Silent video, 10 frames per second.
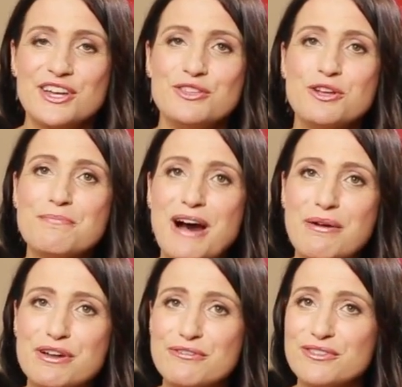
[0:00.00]
You can
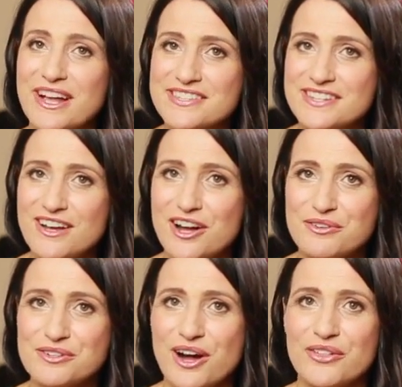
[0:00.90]
buy one for less than
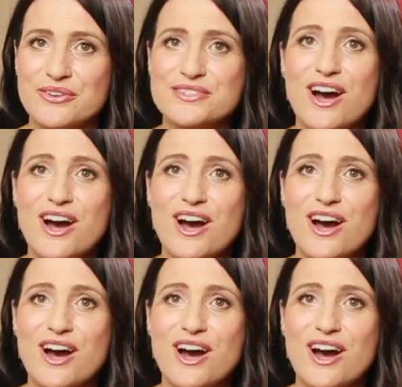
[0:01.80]
$100,